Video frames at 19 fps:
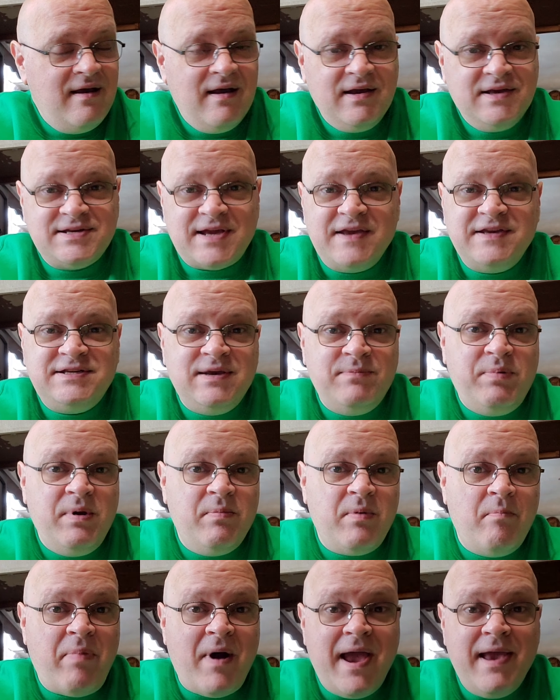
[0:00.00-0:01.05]
Because I see
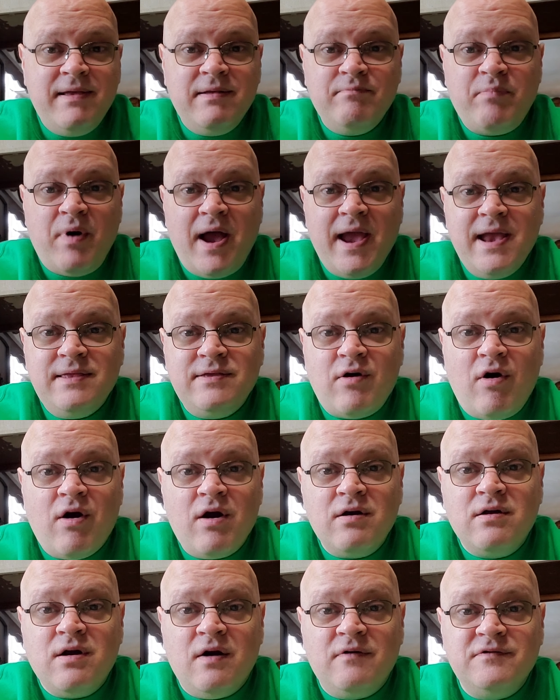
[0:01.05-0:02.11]
people buying buying the
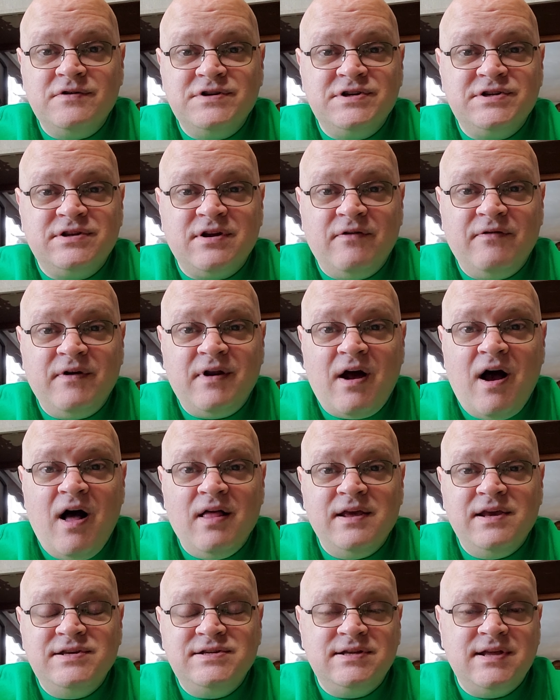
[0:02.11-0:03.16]
hardcovers and stuff at
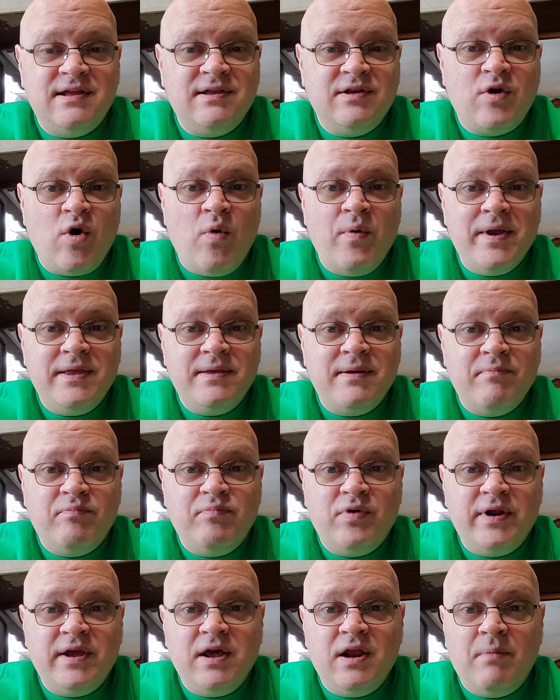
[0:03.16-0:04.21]
Ollie's and then going and
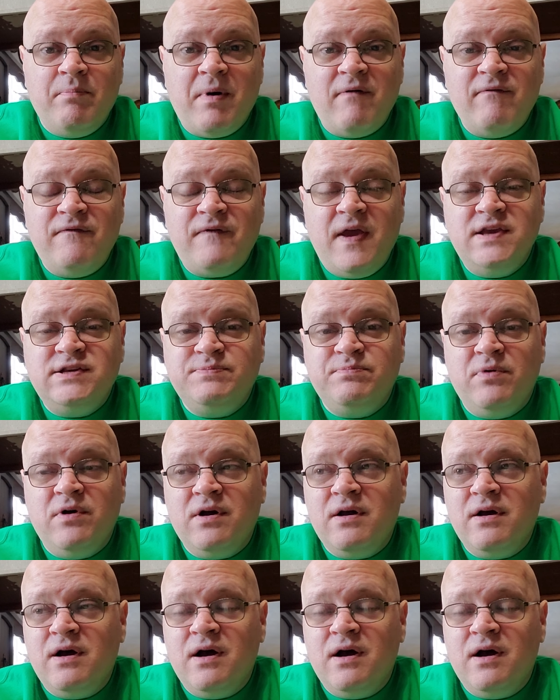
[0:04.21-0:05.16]
putting it up on Facebook.